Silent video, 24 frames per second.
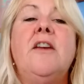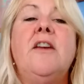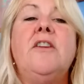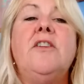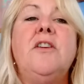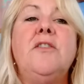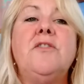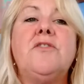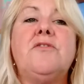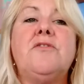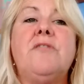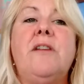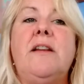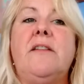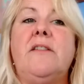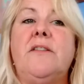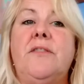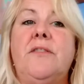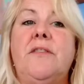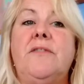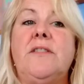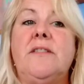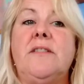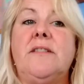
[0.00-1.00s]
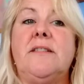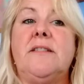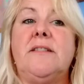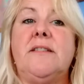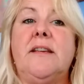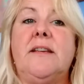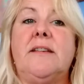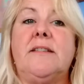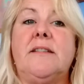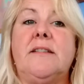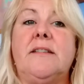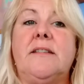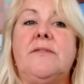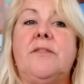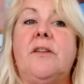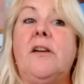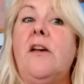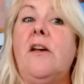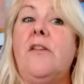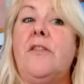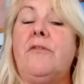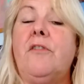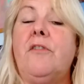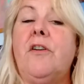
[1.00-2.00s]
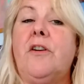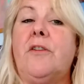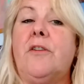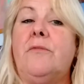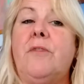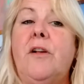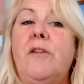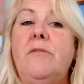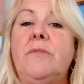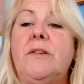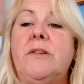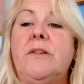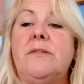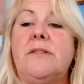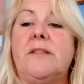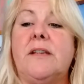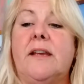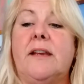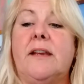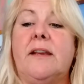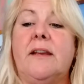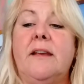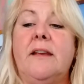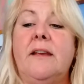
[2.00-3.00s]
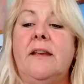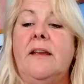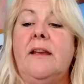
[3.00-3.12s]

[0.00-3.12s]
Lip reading: used really in the 50s and 60s for a lot of the rock and roll music.